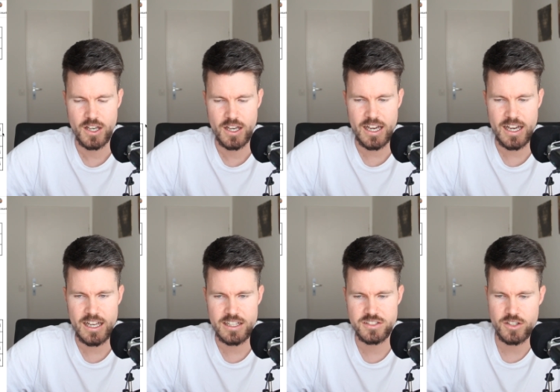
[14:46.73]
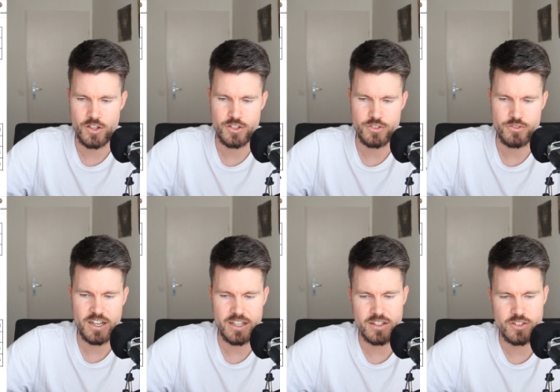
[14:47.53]
And on the
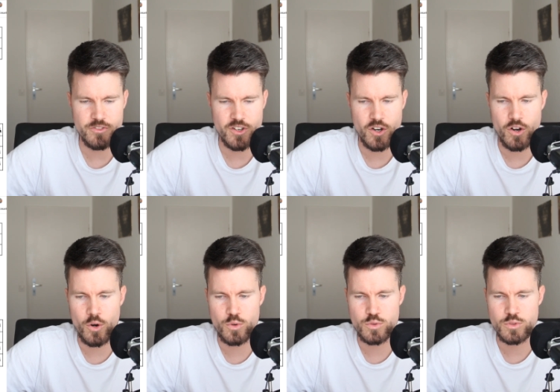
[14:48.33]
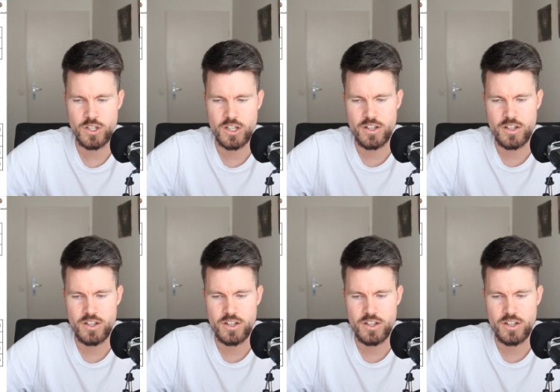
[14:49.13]
right, you've got all